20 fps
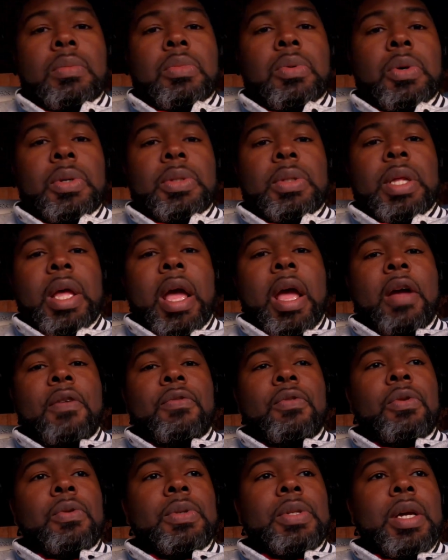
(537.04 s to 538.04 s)
Plus the
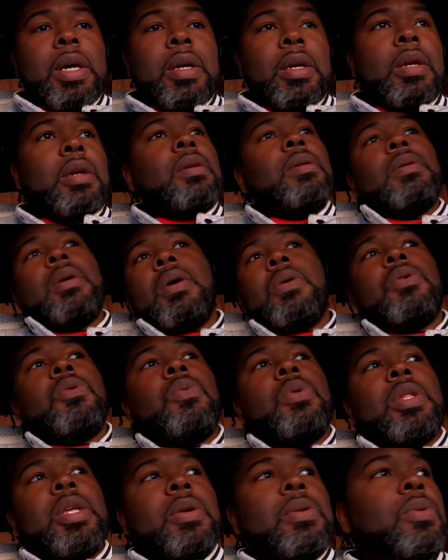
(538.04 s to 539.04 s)
afros out here. I don't know
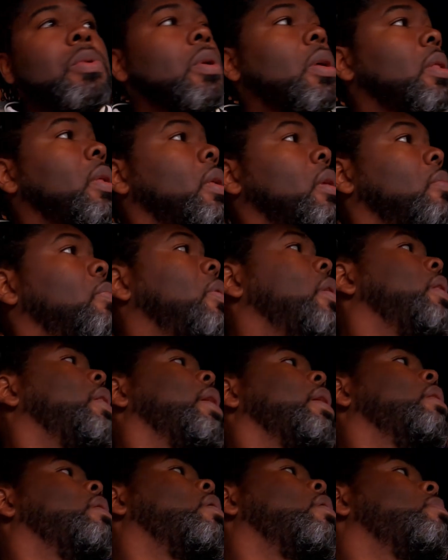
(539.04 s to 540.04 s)
what they're doing. I think they're playing
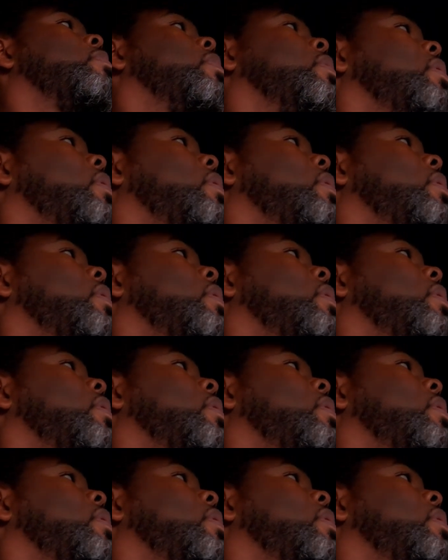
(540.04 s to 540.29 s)
like LARP,